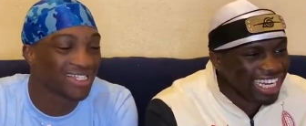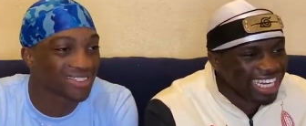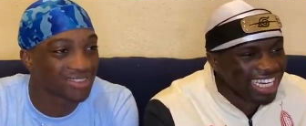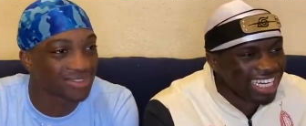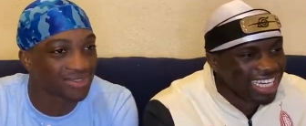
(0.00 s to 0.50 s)

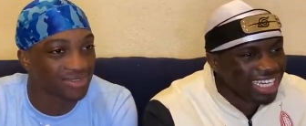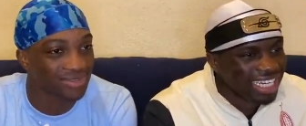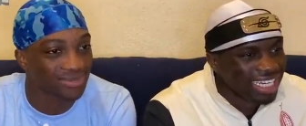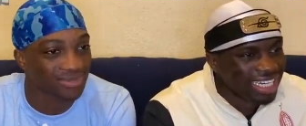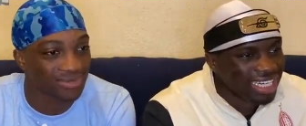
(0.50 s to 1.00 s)

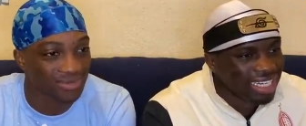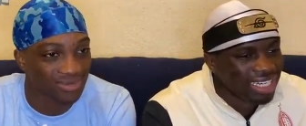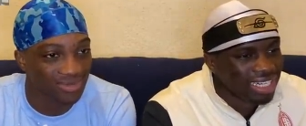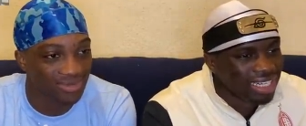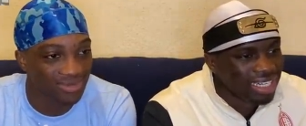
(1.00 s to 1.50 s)

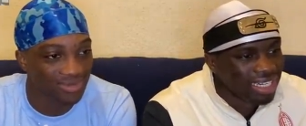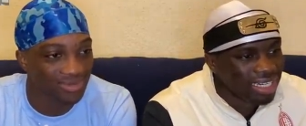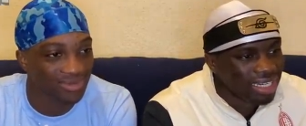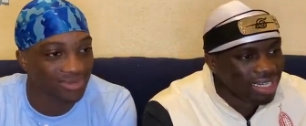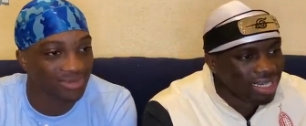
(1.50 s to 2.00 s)

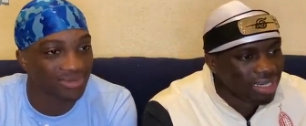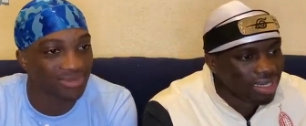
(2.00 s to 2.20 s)
Nobody speaks.